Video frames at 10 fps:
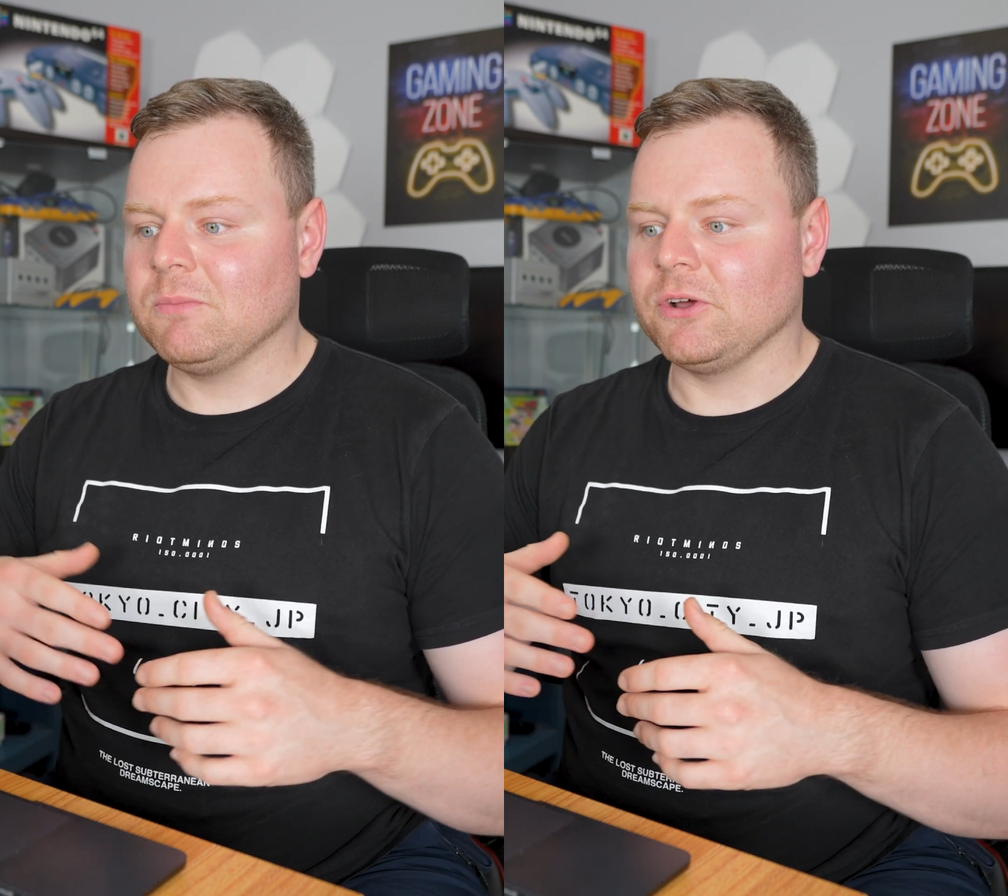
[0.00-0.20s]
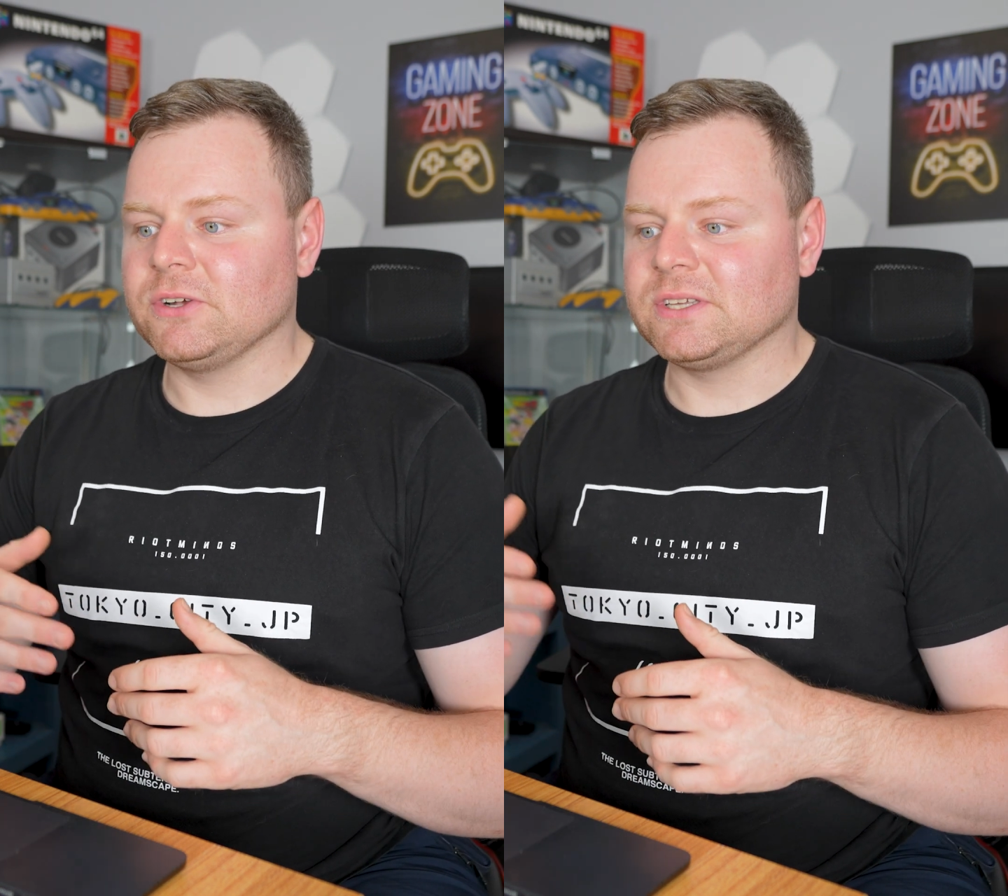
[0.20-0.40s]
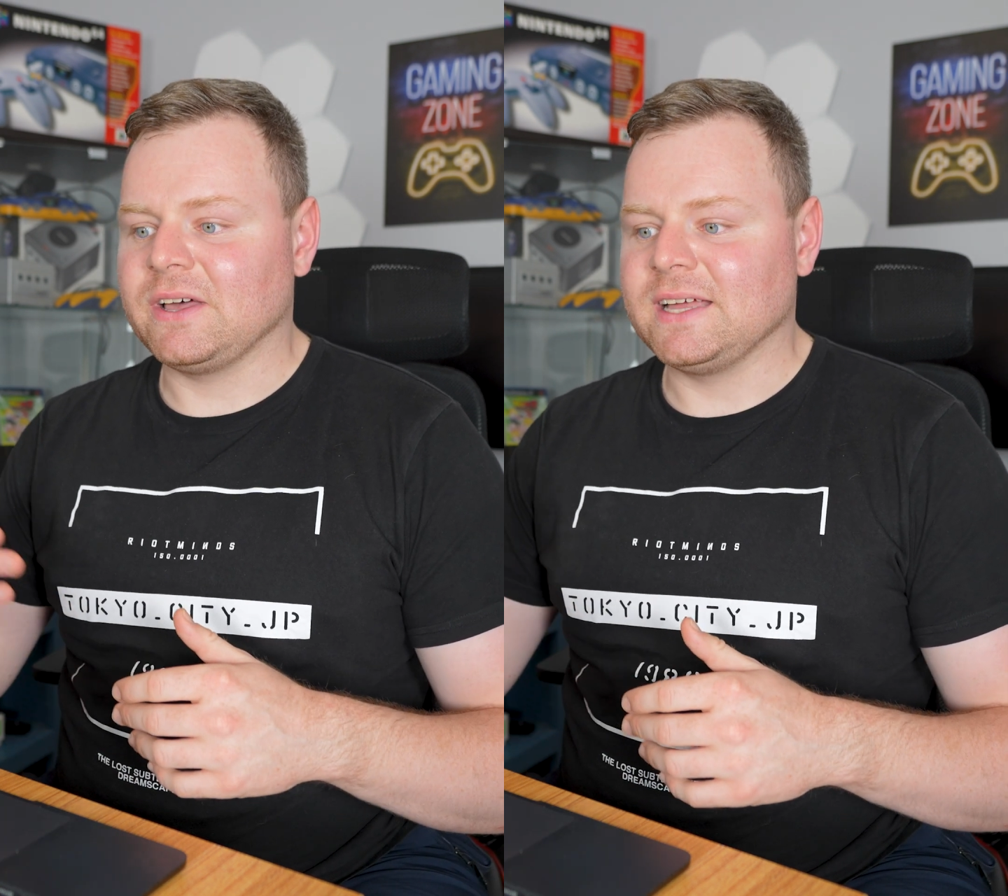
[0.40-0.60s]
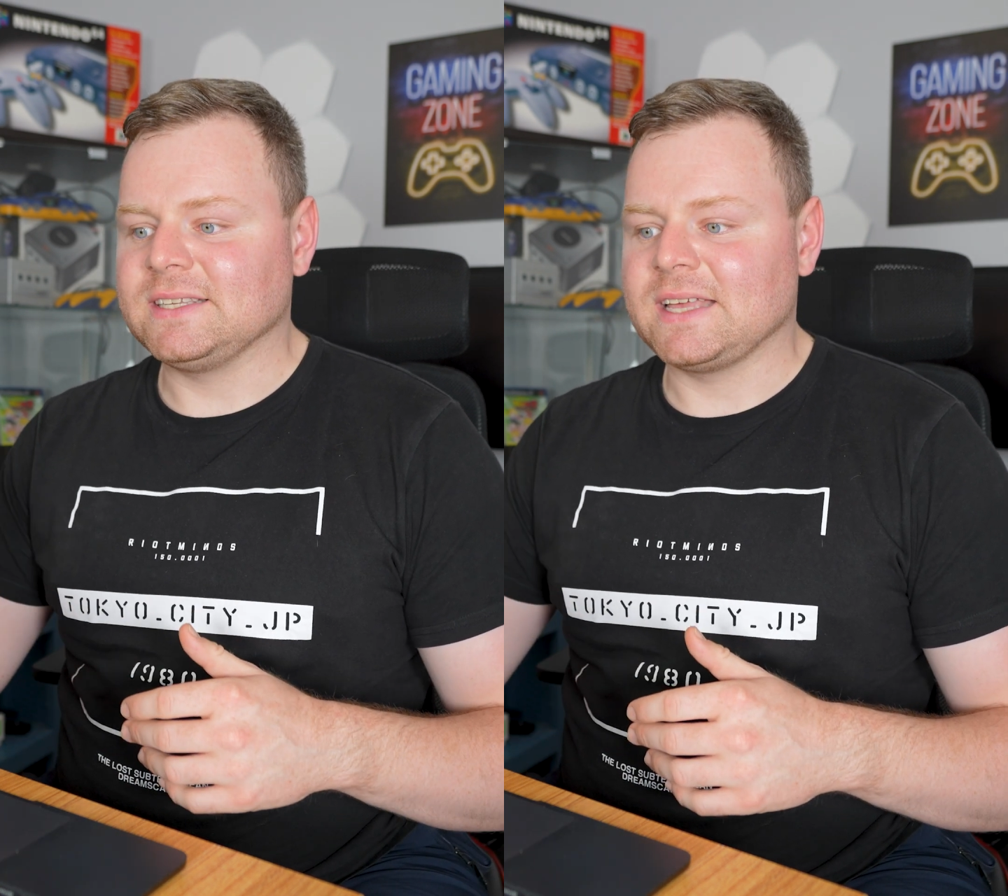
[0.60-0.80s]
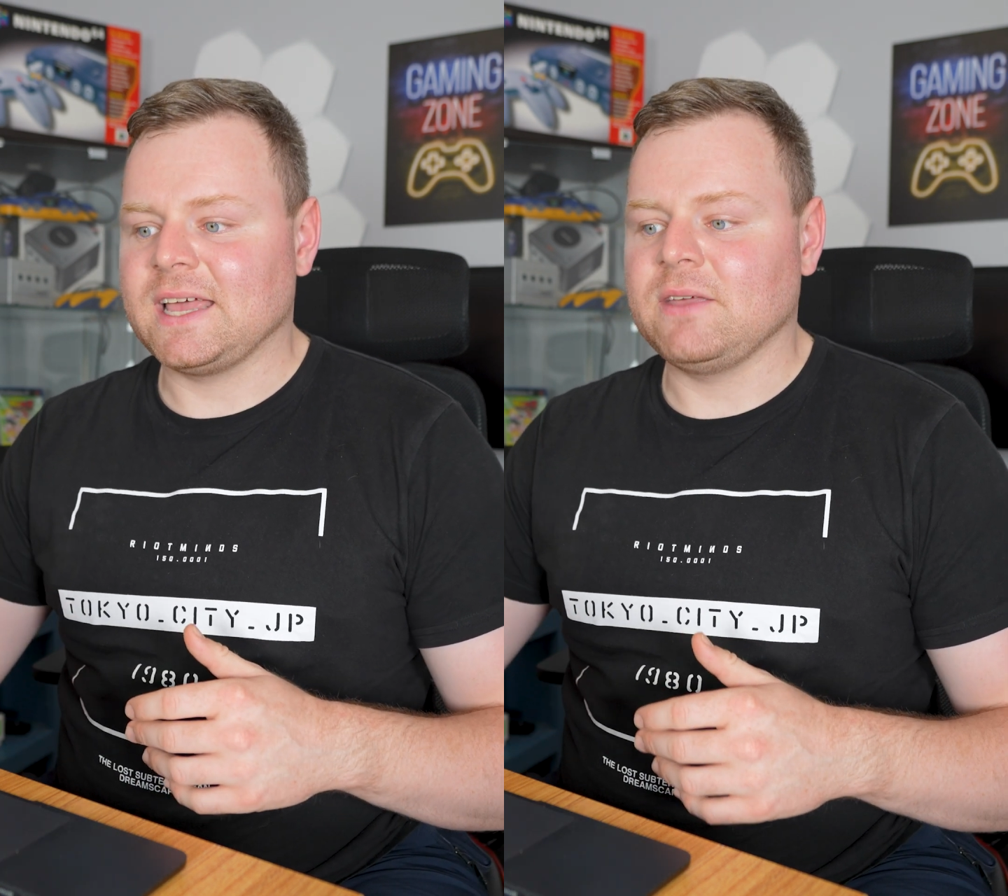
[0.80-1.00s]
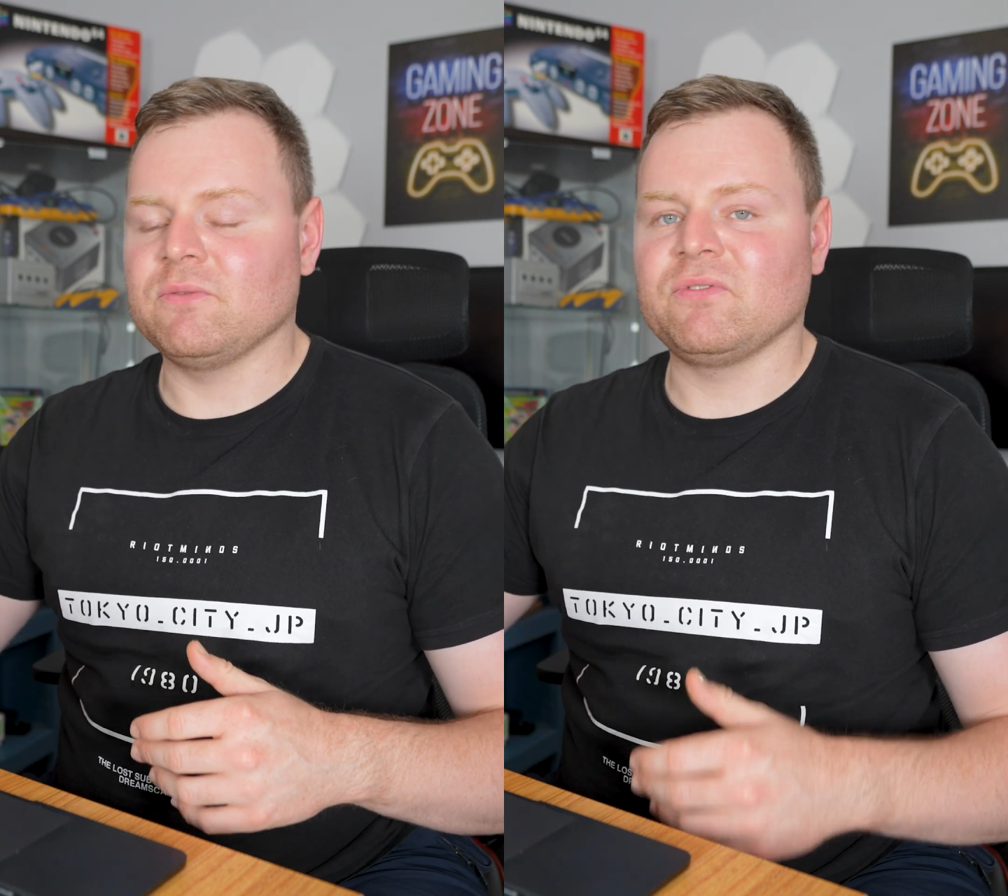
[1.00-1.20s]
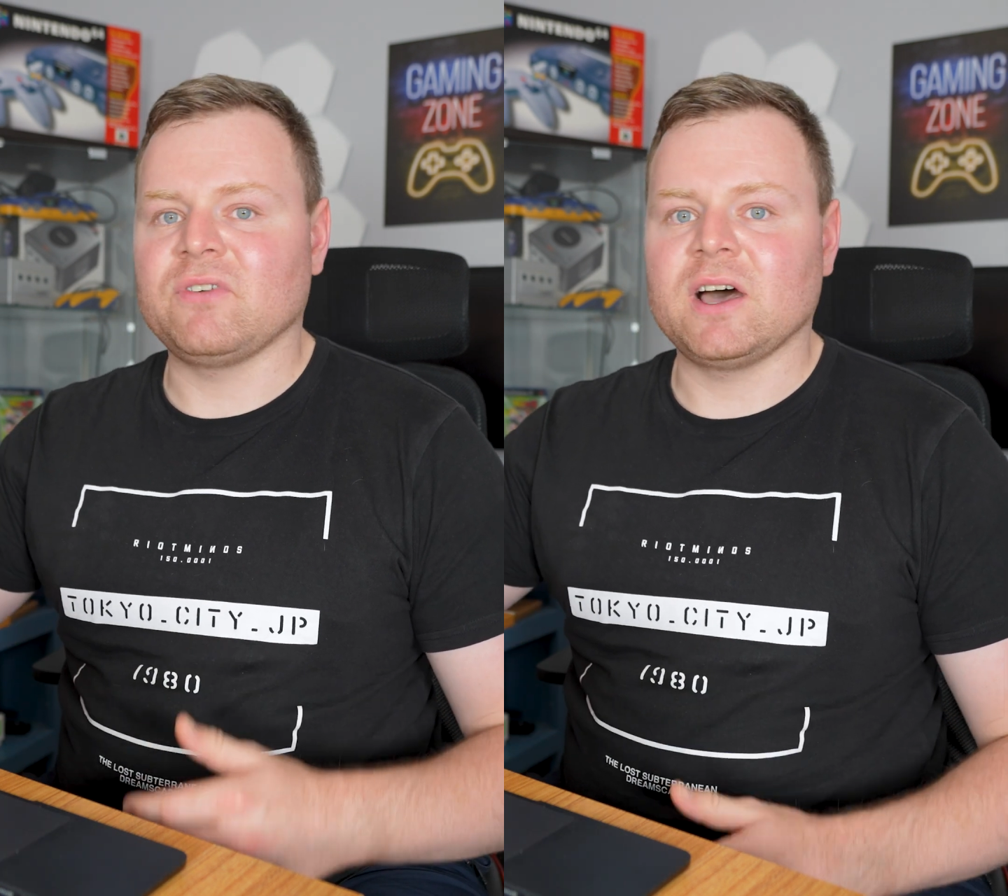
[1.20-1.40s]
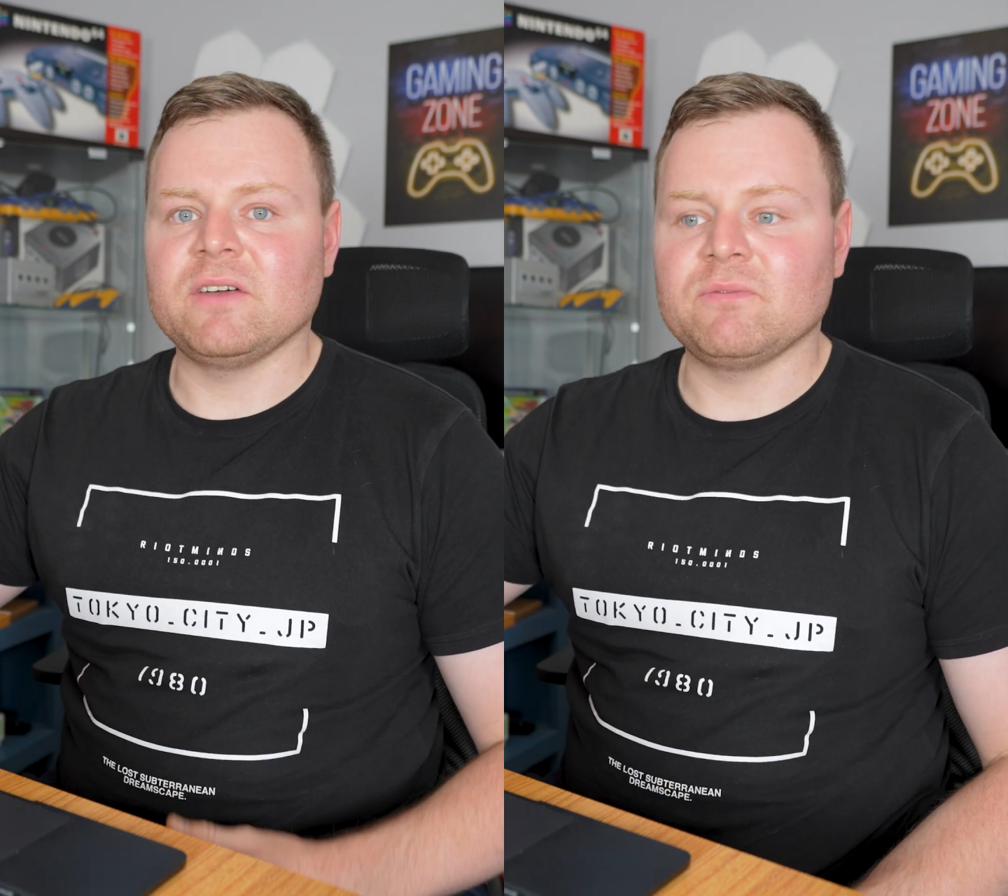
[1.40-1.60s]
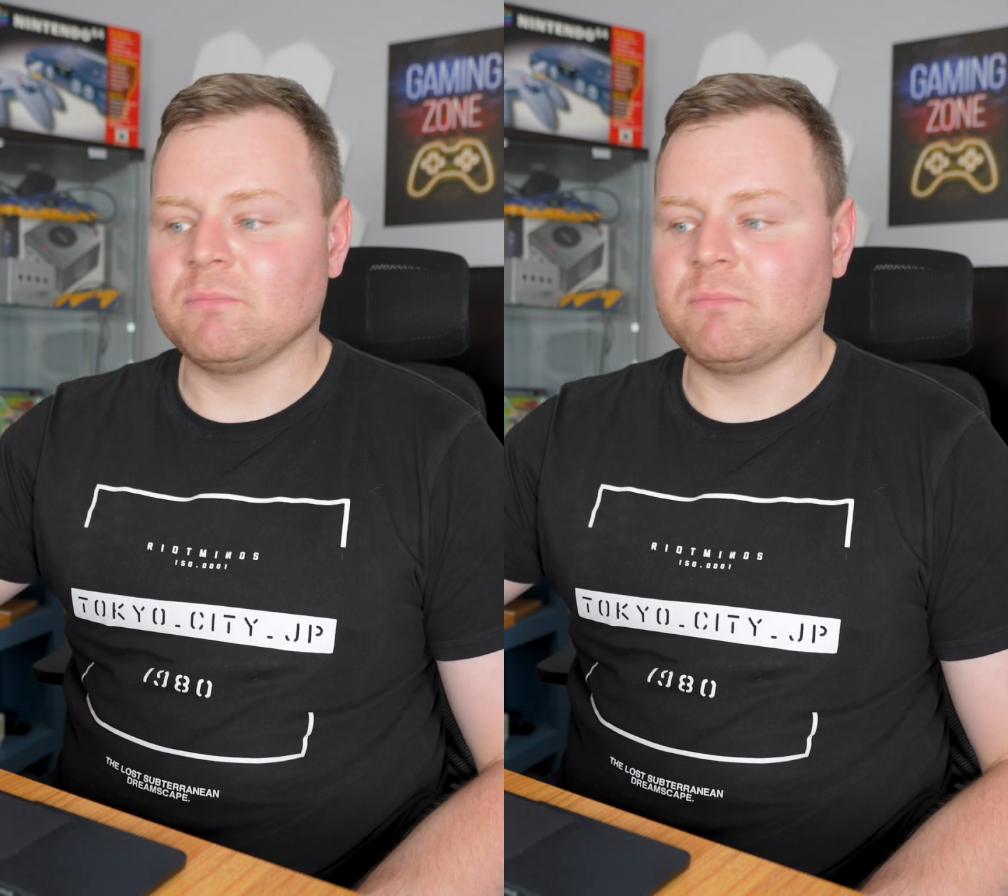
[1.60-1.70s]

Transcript: prioritize AM5